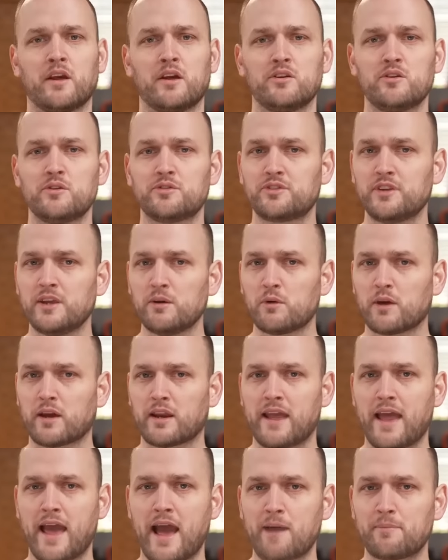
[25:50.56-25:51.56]
You've seen what
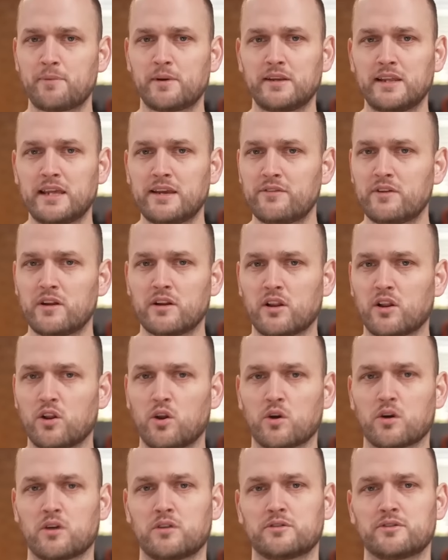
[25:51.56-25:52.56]
can happen even in a
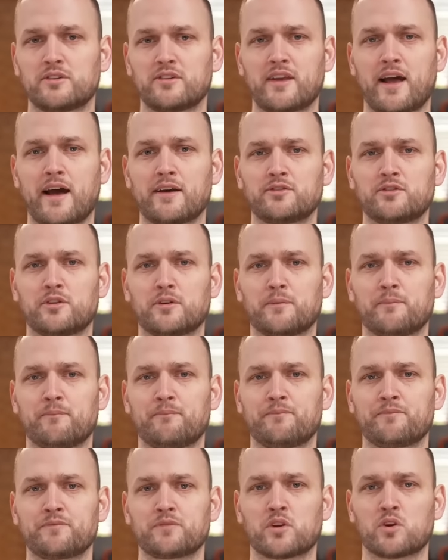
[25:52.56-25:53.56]
local disaster.
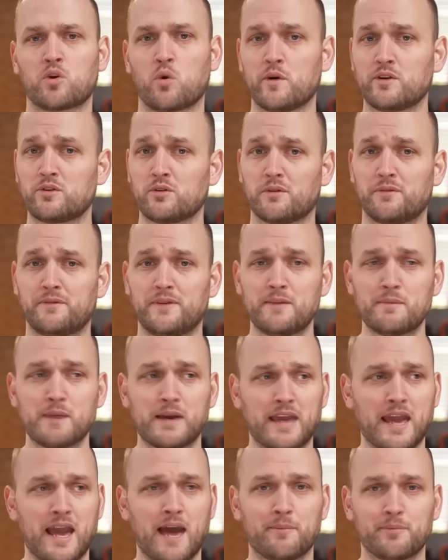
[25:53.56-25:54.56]
Going to a FEMA
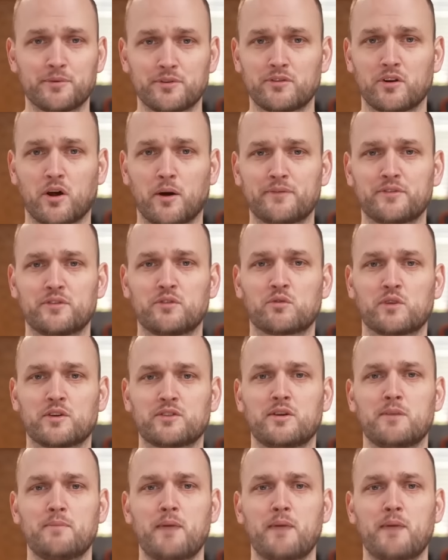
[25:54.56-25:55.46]
camp is often a risky